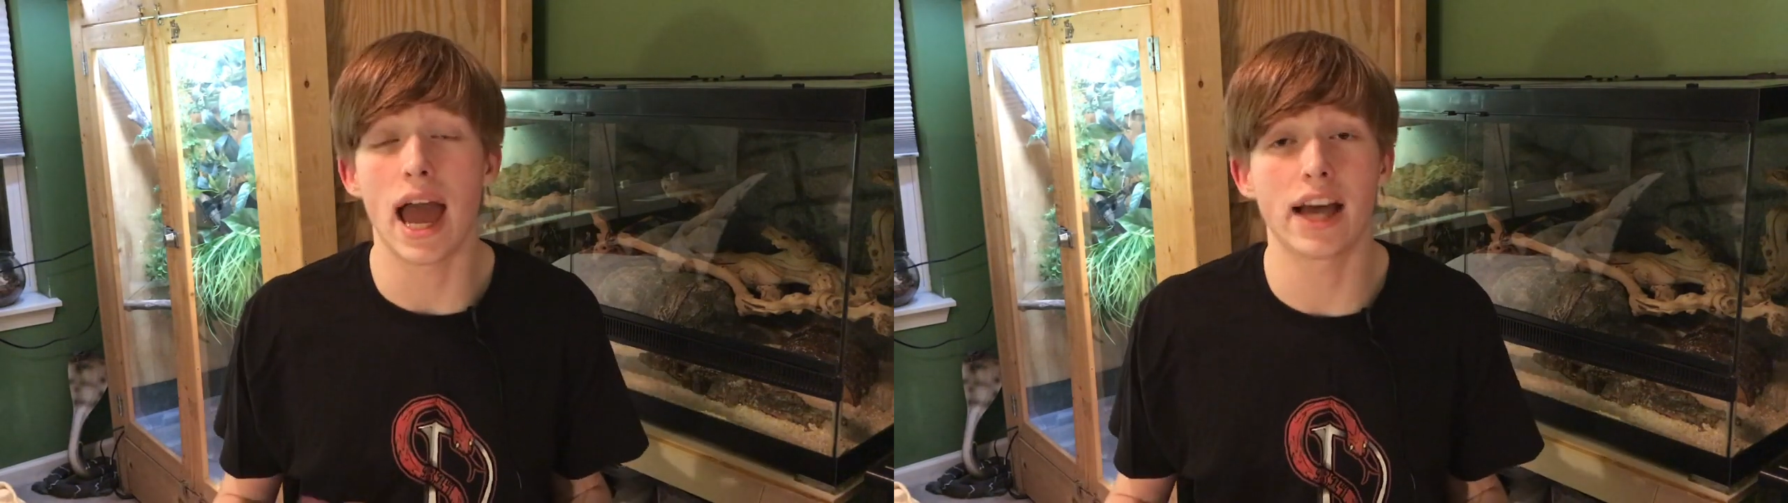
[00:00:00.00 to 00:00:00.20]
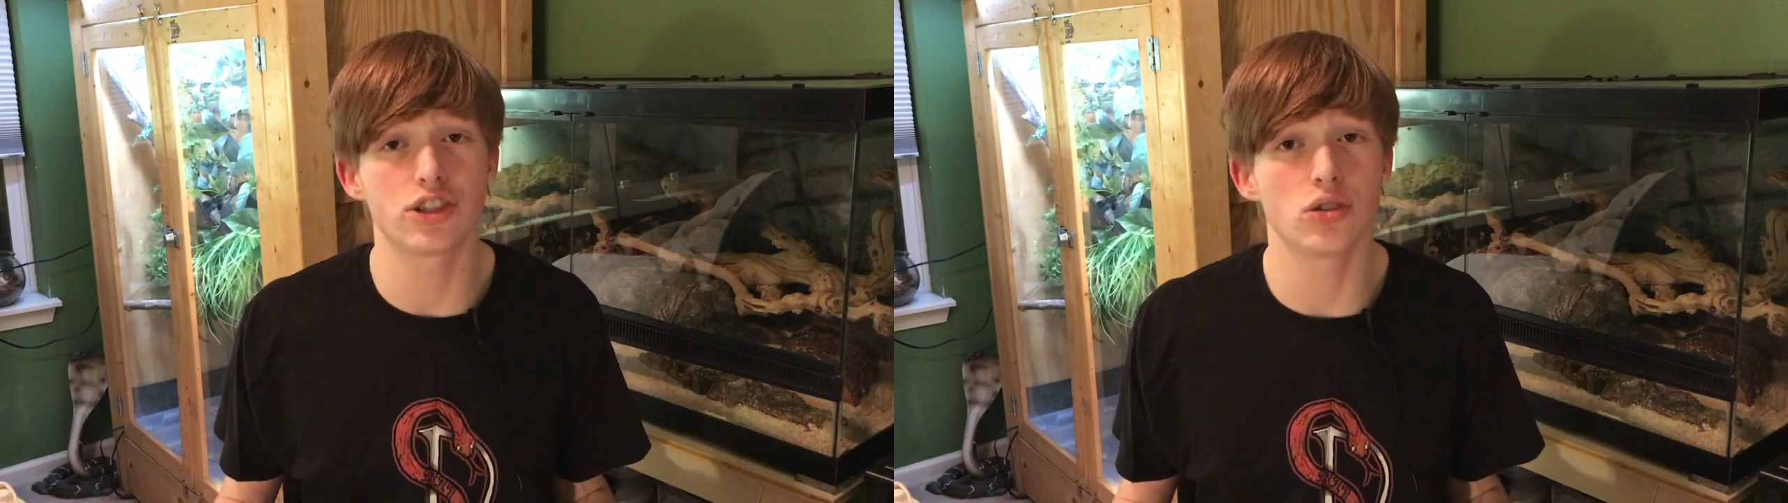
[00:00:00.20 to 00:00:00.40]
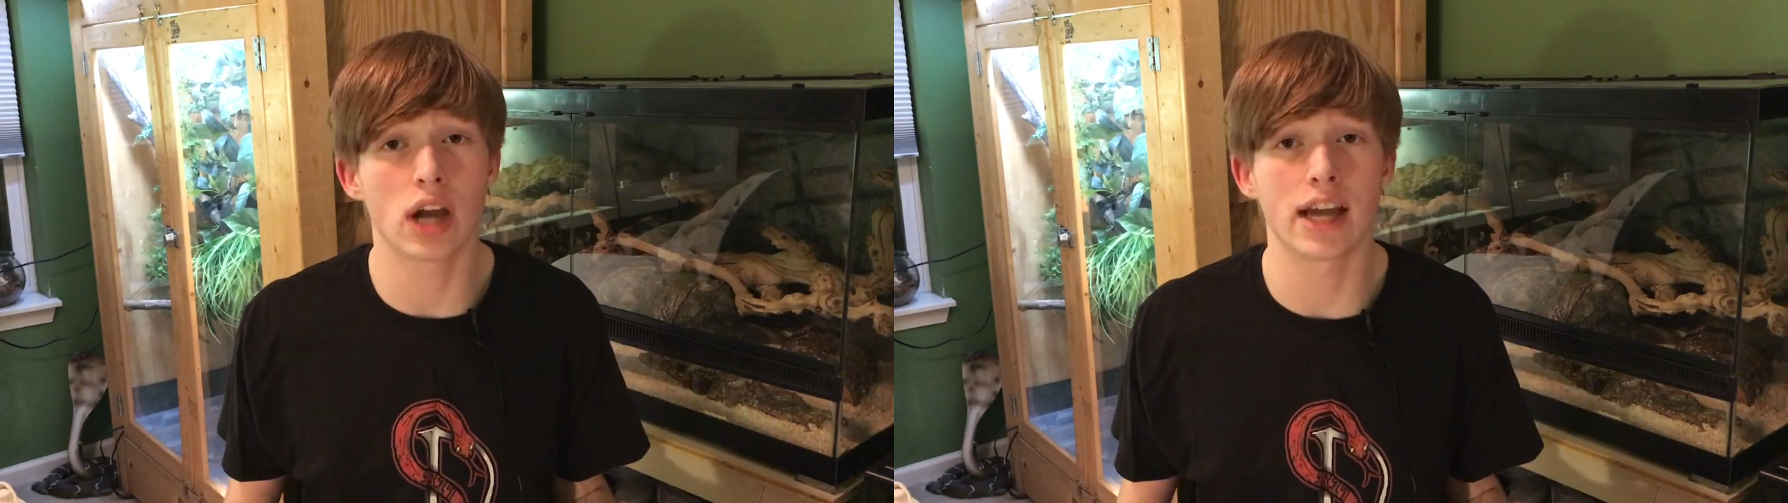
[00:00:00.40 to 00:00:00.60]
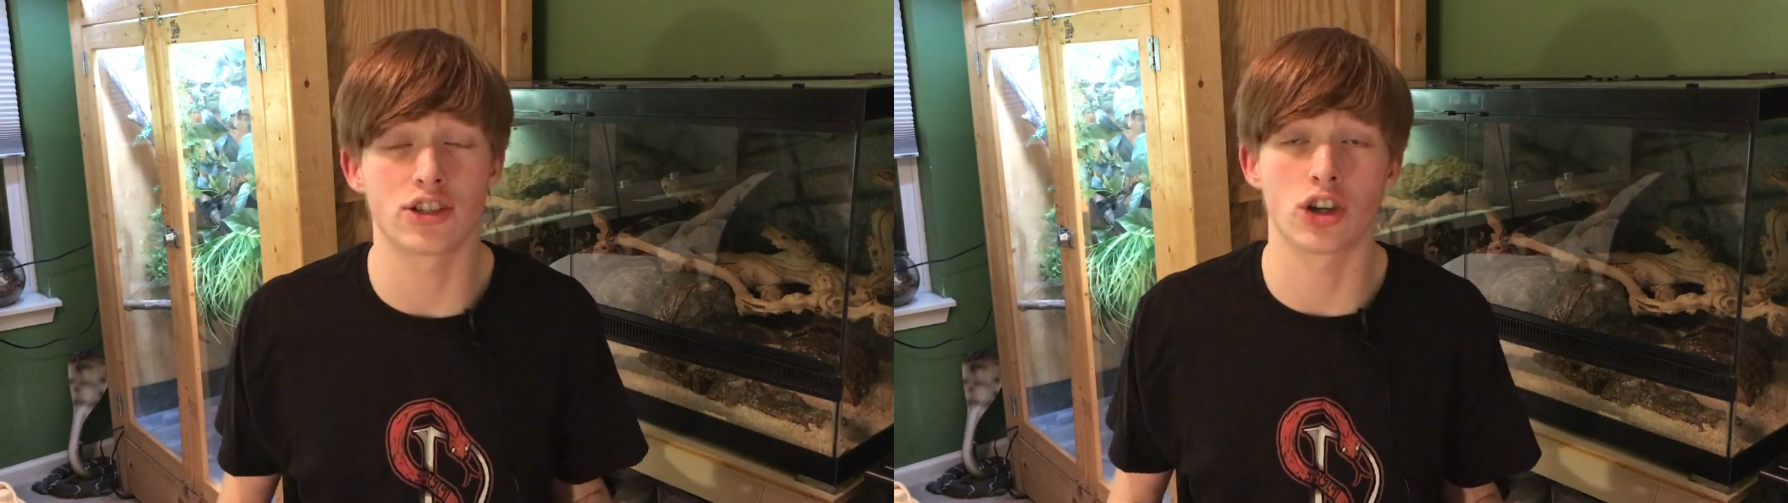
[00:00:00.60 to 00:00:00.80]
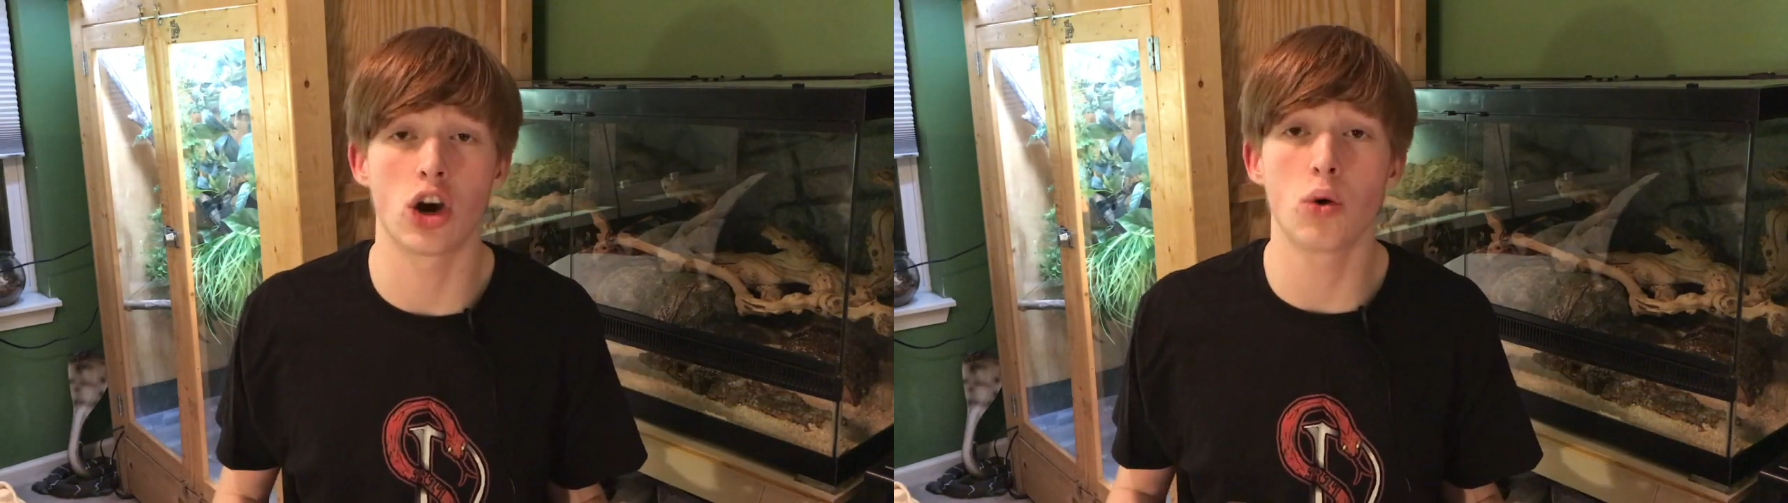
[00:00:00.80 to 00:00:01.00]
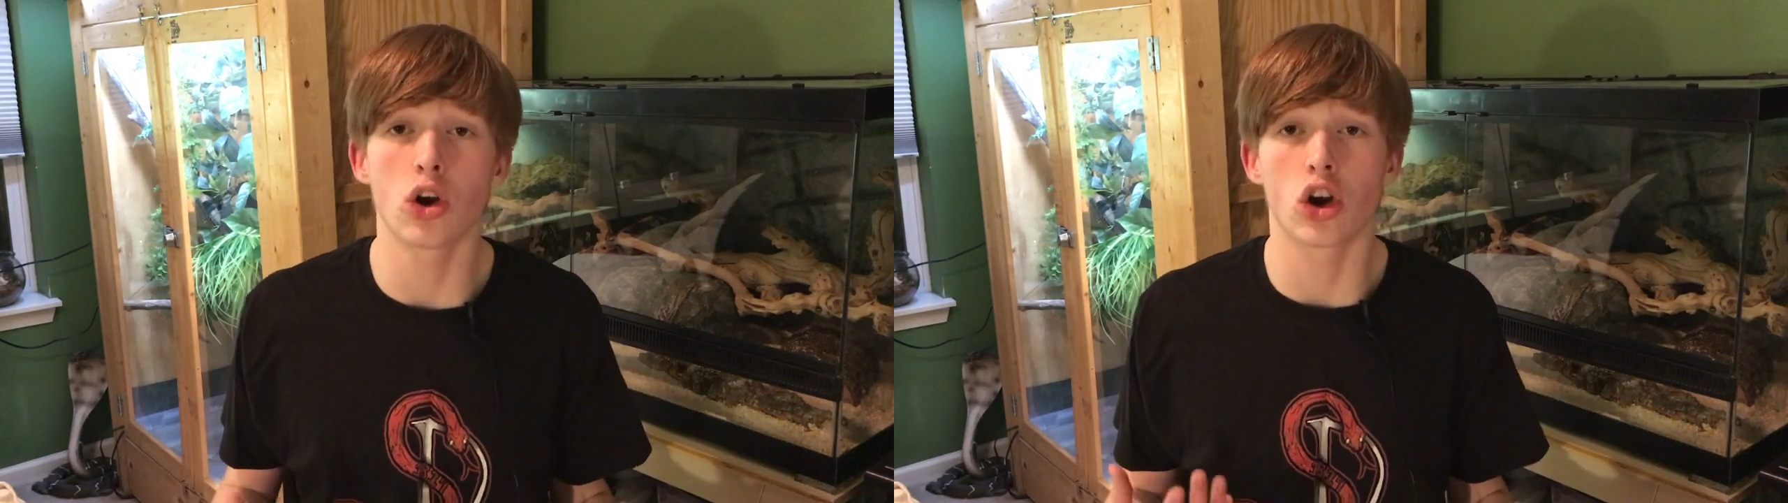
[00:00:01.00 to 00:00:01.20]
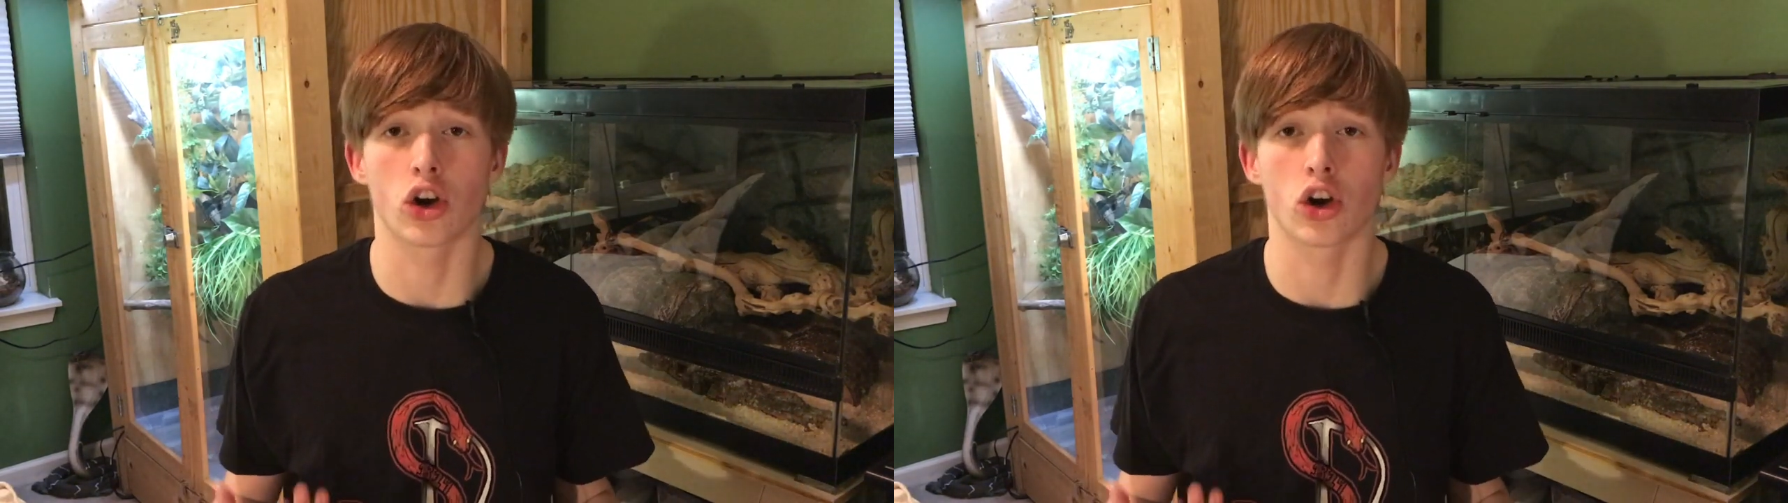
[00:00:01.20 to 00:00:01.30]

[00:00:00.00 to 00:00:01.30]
As you guys know,